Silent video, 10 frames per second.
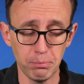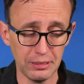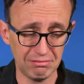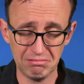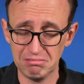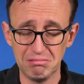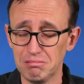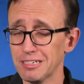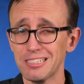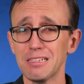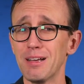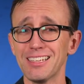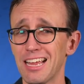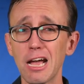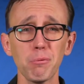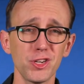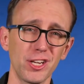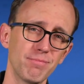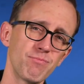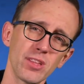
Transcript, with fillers: but what's the best option?